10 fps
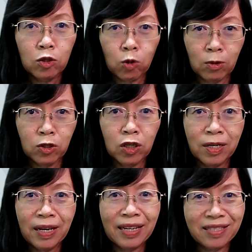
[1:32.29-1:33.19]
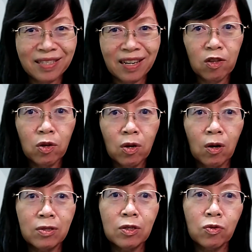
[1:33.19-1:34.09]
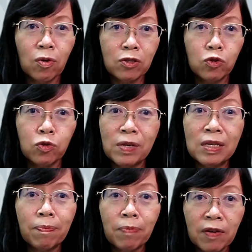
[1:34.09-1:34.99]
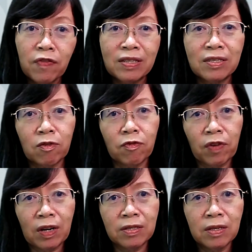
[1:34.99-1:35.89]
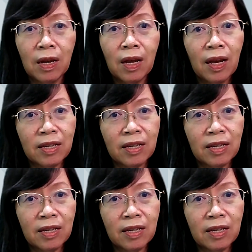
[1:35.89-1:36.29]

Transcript: torture, and death on the cross to be the perfect sacrifice